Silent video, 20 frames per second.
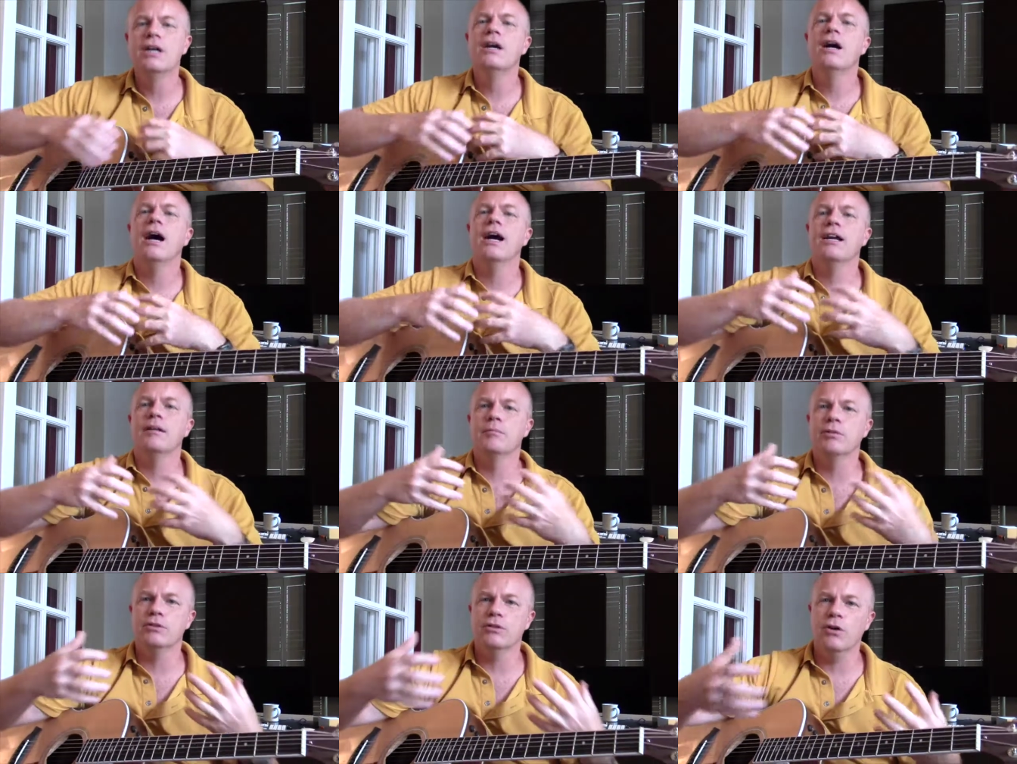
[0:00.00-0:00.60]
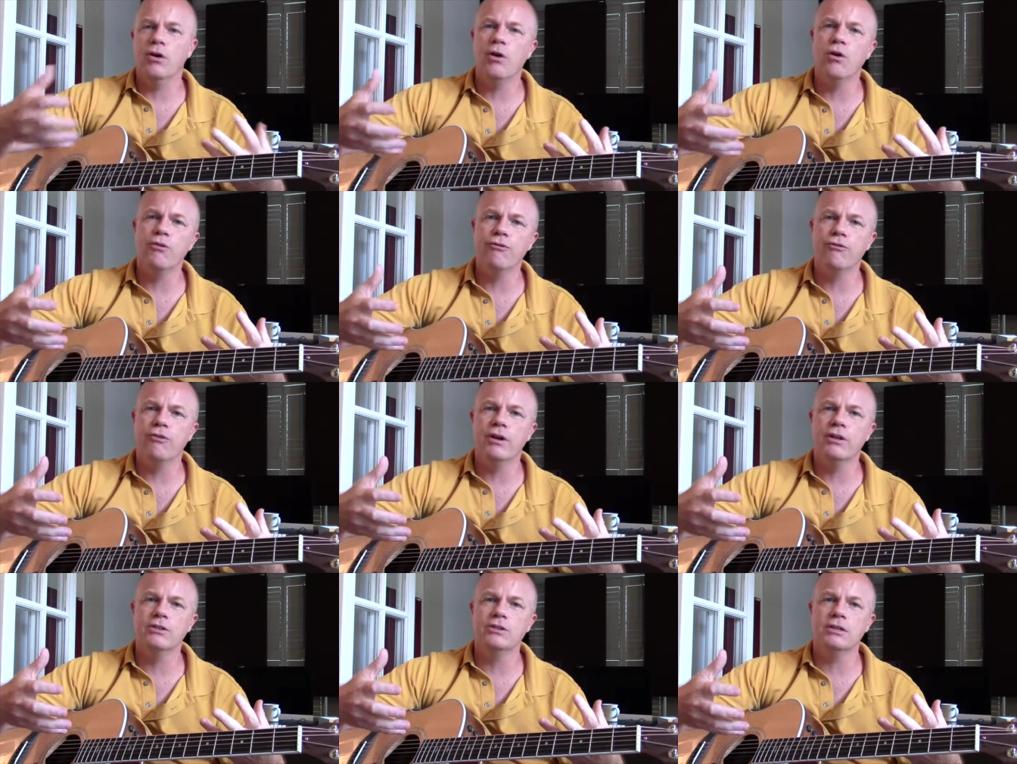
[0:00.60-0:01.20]
I can put the whole
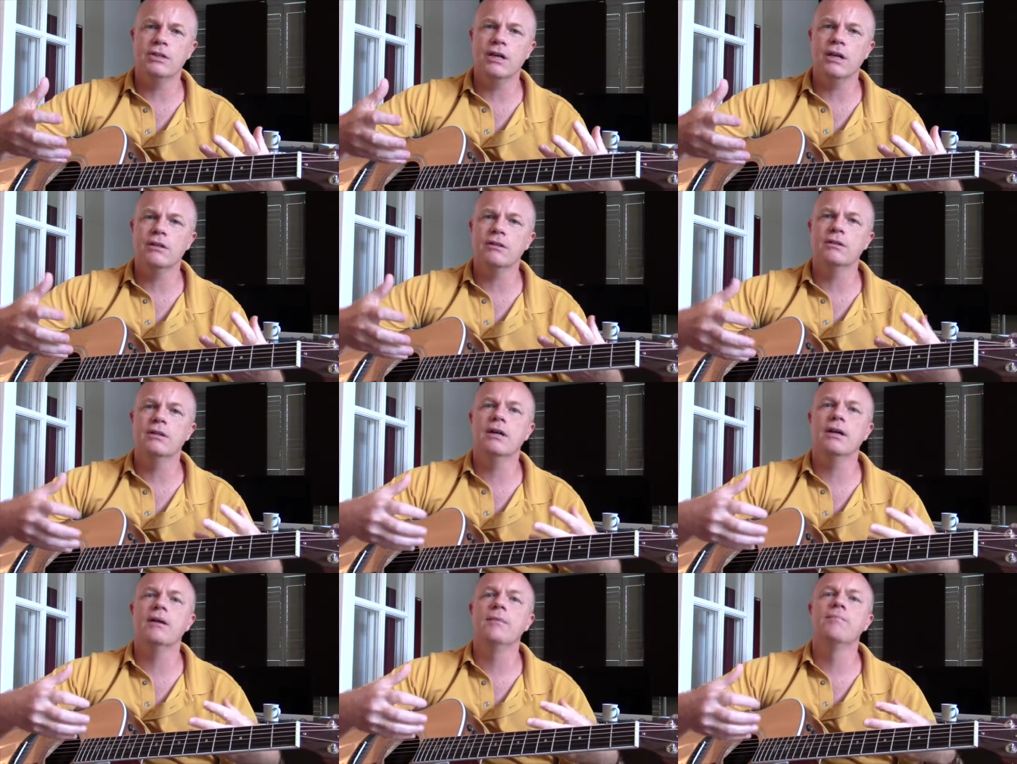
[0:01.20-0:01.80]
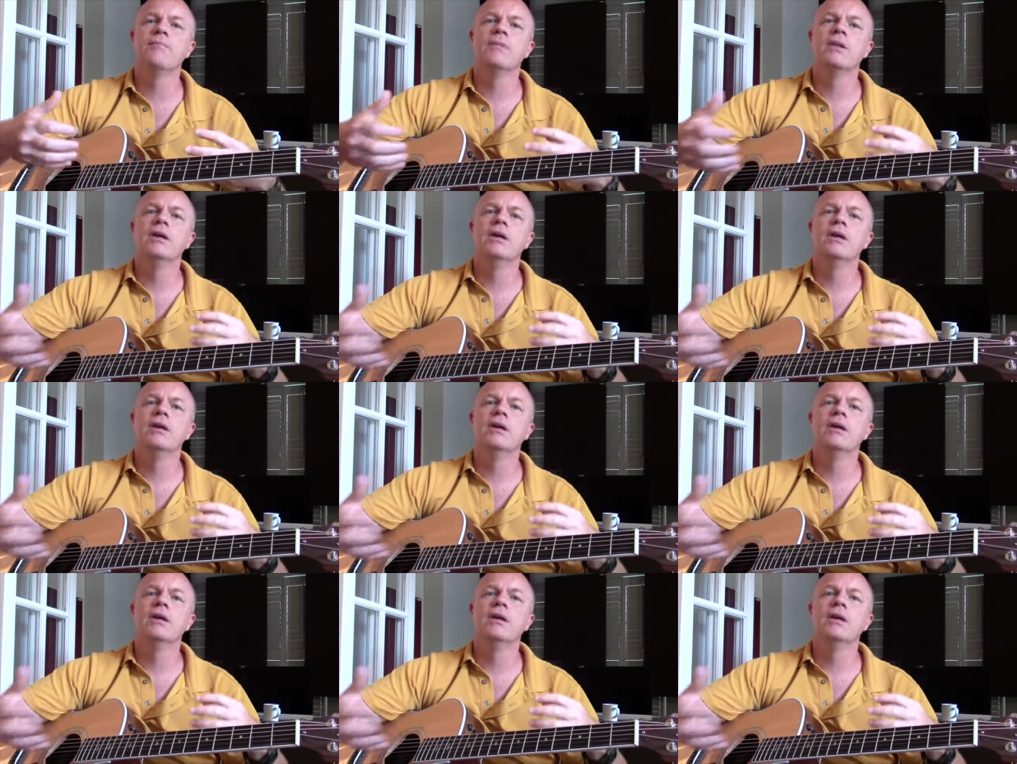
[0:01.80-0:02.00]
phrase together now.